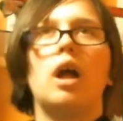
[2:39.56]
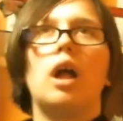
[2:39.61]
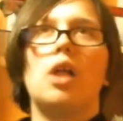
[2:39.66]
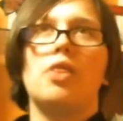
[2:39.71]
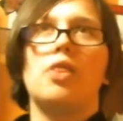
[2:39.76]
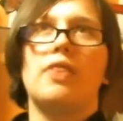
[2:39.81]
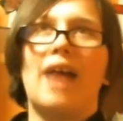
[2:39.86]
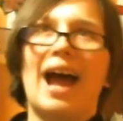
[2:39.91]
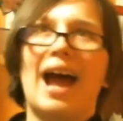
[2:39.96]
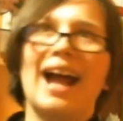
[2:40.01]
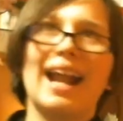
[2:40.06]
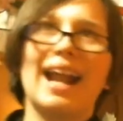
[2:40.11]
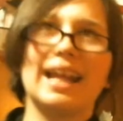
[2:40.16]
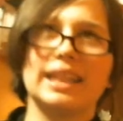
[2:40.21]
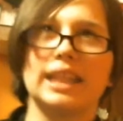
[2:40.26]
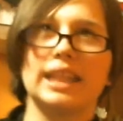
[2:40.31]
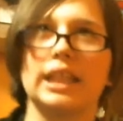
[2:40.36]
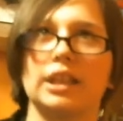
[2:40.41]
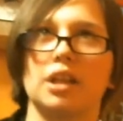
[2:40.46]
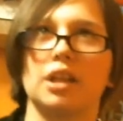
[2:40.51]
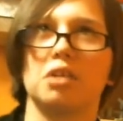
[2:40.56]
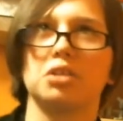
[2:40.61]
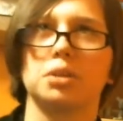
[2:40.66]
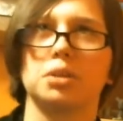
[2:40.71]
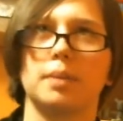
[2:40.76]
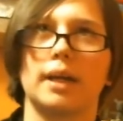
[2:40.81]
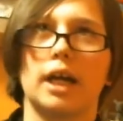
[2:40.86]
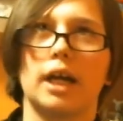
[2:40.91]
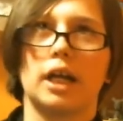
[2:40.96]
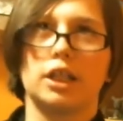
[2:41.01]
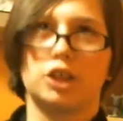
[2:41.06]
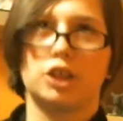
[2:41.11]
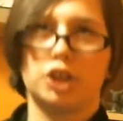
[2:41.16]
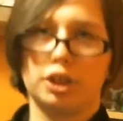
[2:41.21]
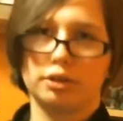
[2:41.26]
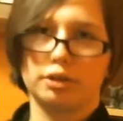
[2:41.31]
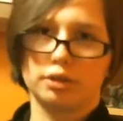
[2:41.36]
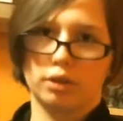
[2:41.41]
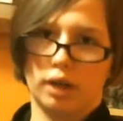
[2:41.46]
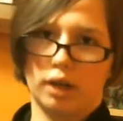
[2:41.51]
That, I think, though, is because she
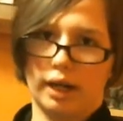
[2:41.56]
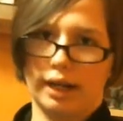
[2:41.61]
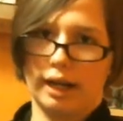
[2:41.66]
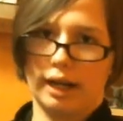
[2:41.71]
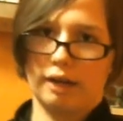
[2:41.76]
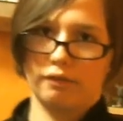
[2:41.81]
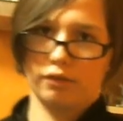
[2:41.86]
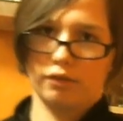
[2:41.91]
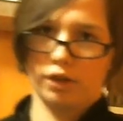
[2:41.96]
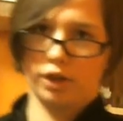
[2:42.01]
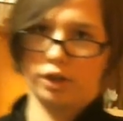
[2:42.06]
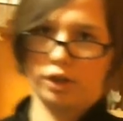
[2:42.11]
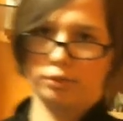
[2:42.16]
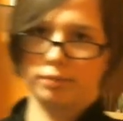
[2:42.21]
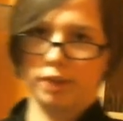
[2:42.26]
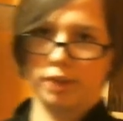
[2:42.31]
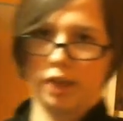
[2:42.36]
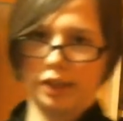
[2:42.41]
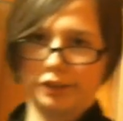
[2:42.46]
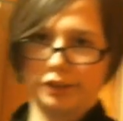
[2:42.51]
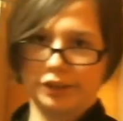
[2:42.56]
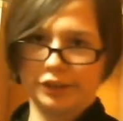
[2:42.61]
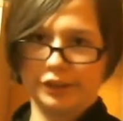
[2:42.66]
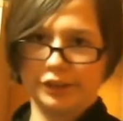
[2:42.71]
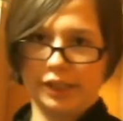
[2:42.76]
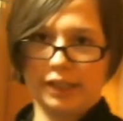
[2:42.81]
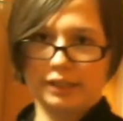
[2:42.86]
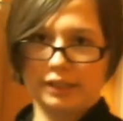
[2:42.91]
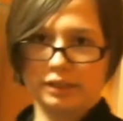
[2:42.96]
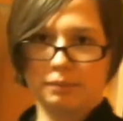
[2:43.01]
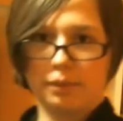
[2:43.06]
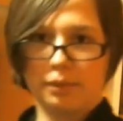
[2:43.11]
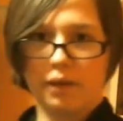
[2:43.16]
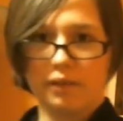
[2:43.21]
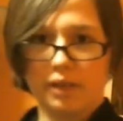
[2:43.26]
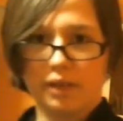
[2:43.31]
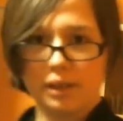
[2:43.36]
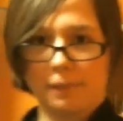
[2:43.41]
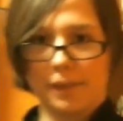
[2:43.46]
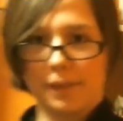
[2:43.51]
was running out of room, so I suggest
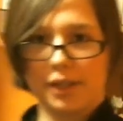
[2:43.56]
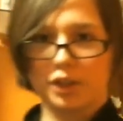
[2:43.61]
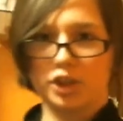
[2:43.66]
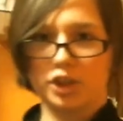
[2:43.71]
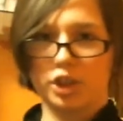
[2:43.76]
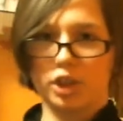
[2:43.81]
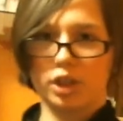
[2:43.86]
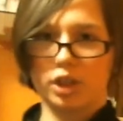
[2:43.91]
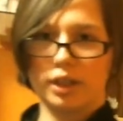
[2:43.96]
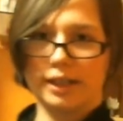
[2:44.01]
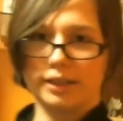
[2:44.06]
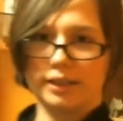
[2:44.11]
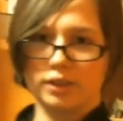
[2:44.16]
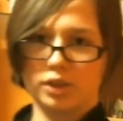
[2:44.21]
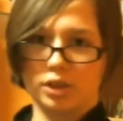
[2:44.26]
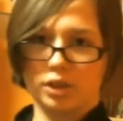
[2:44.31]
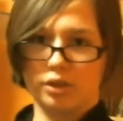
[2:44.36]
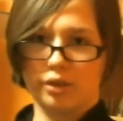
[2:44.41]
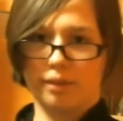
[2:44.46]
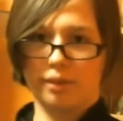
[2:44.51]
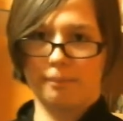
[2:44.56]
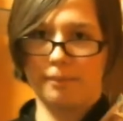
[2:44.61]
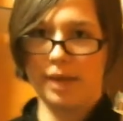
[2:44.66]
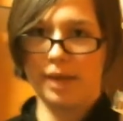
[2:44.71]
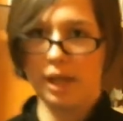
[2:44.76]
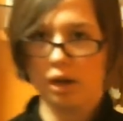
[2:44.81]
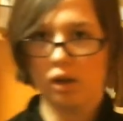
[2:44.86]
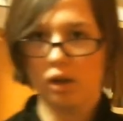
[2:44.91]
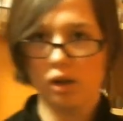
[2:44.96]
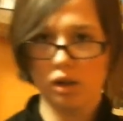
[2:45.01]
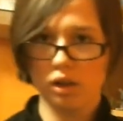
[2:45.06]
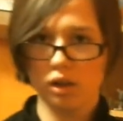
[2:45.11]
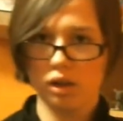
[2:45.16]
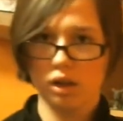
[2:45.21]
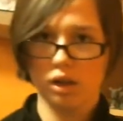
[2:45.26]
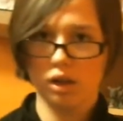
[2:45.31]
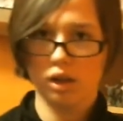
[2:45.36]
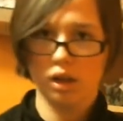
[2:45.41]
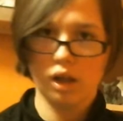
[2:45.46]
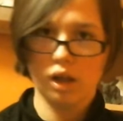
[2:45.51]
moving the picture into the middle
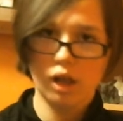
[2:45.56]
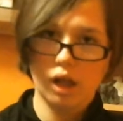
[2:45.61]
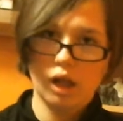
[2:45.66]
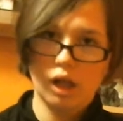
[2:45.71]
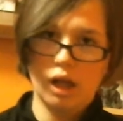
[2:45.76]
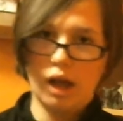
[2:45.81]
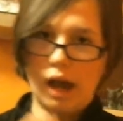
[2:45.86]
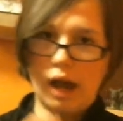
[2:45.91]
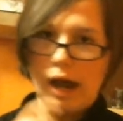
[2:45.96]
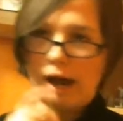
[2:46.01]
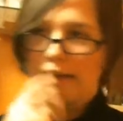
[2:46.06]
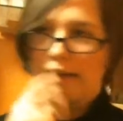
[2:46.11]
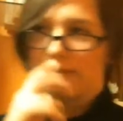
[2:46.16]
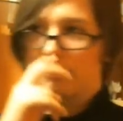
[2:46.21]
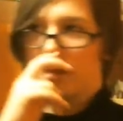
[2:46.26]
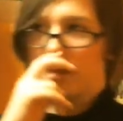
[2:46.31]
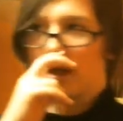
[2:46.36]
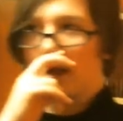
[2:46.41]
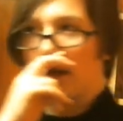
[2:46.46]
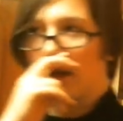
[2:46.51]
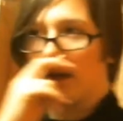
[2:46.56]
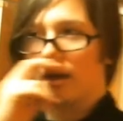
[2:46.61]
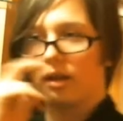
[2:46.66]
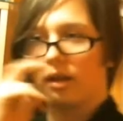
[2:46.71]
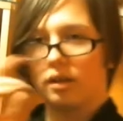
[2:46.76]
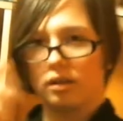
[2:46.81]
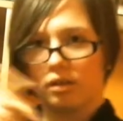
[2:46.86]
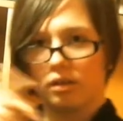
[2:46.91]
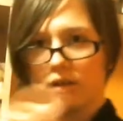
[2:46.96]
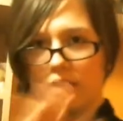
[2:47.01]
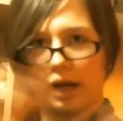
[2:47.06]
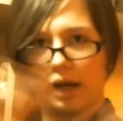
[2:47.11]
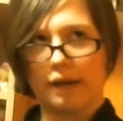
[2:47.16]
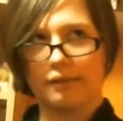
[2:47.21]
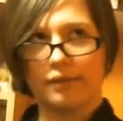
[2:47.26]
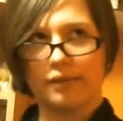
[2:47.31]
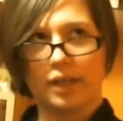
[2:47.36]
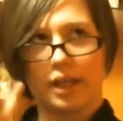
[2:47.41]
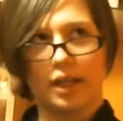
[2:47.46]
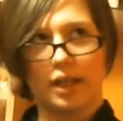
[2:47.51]
of
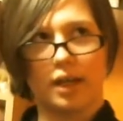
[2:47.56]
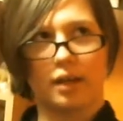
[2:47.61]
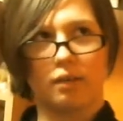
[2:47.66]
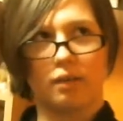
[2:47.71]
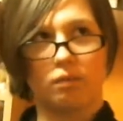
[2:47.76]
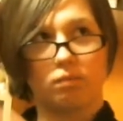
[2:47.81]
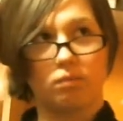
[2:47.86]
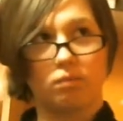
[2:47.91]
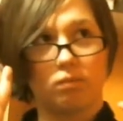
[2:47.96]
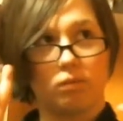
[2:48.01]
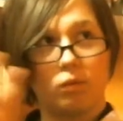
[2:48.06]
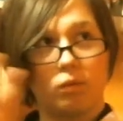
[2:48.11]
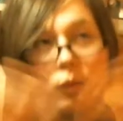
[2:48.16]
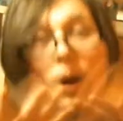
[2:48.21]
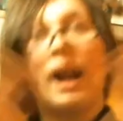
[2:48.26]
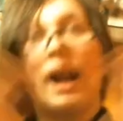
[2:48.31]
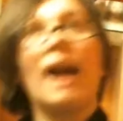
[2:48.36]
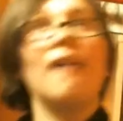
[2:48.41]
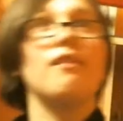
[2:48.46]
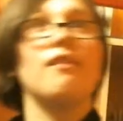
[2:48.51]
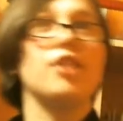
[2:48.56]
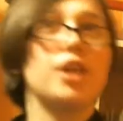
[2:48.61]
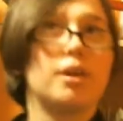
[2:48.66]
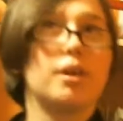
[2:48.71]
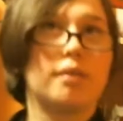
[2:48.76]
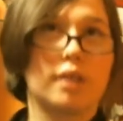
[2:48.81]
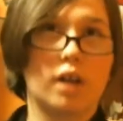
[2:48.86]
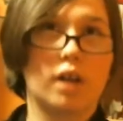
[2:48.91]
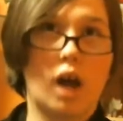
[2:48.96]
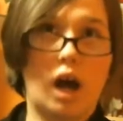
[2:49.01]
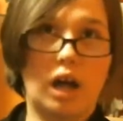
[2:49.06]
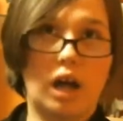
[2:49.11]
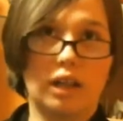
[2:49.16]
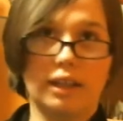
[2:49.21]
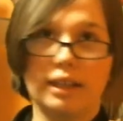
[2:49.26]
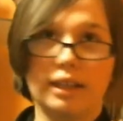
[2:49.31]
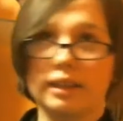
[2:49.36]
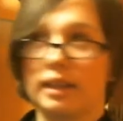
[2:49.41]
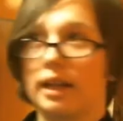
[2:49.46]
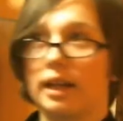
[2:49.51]
the whatever you would call
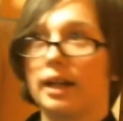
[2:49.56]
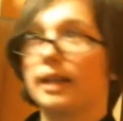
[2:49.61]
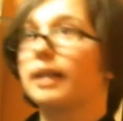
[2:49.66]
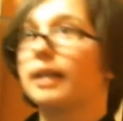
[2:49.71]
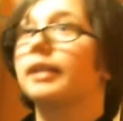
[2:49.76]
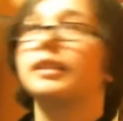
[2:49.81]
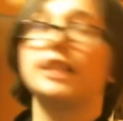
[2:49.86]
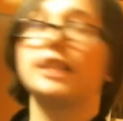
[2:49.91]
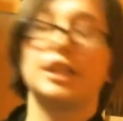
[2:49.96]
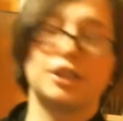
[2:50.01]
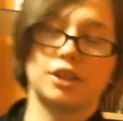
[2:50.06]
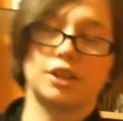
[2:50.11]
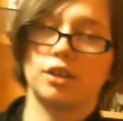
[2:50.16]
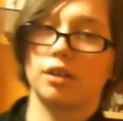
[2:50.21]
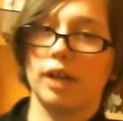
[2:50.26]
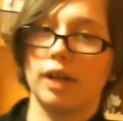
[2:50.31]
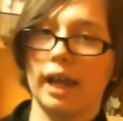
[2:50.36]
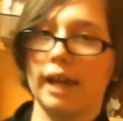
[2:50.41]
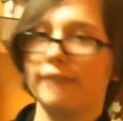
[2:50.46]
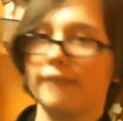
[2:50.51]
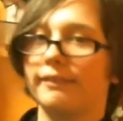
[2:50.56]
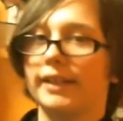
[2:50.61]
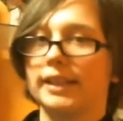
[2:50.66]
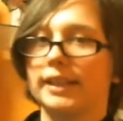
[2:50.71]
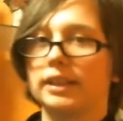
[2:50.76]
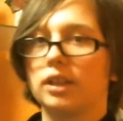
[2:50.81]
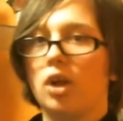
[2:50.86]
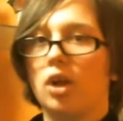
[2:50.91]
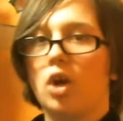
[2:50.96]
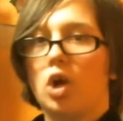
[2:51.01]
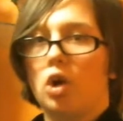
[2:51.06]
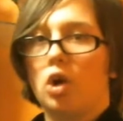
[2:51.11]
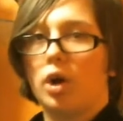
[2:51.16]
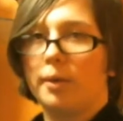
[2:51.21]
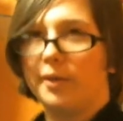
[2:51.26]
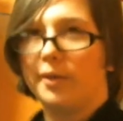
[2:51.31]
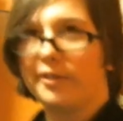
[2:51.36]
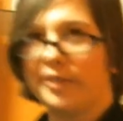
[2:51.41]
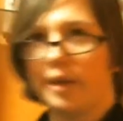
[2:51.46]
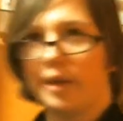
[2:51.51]
it, the digital canvas, or
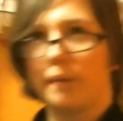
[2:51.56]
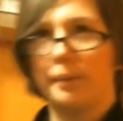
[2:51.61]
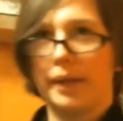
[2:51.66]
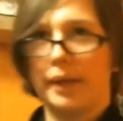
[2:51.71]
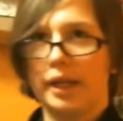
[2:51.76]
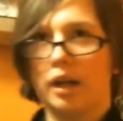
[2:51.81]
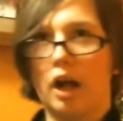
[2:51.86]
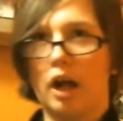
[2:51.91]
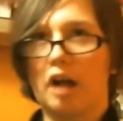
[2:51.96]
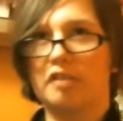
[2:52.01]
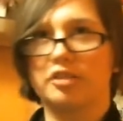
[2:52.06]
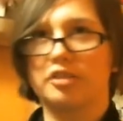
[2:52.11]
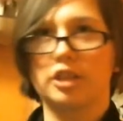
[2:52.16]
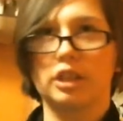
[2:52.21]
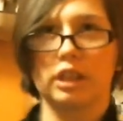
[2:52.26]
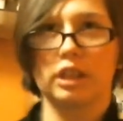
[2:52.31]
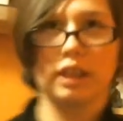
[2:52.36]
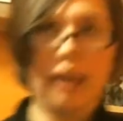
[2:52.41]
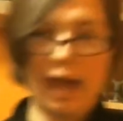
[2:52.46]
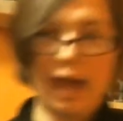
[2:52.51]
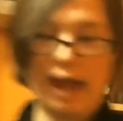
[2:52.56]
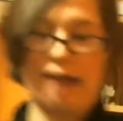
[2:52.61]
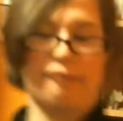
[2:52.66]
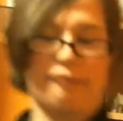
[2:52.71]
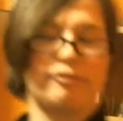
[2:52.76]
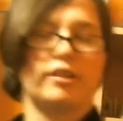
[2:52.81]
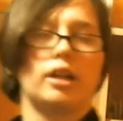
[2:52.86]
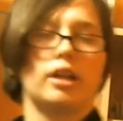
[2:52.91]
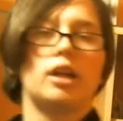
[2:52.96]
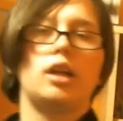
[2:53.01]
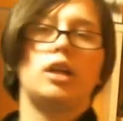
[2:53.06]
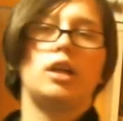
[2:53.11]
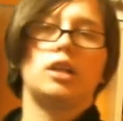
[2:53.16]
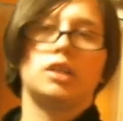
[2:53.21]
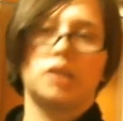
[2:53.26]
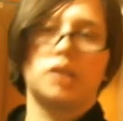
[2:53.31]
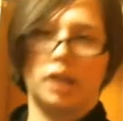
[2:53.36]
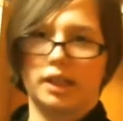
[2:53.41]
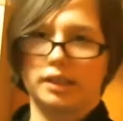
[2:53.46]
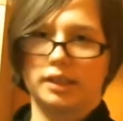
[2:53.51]
moving a bit off to the left,
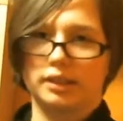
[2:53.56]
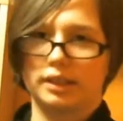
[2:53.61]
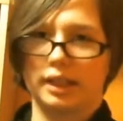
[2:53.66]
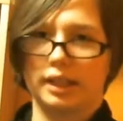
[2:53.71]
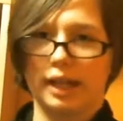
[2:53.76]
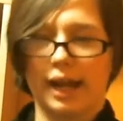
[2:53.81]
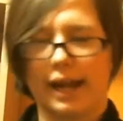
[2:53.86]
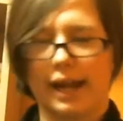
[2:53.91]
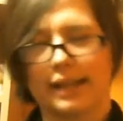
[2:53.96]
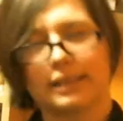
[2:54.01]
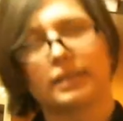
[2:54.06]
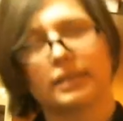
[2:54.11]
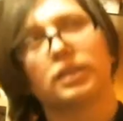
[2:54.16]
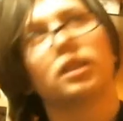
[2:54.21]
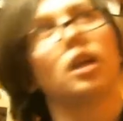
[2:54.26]
just in case.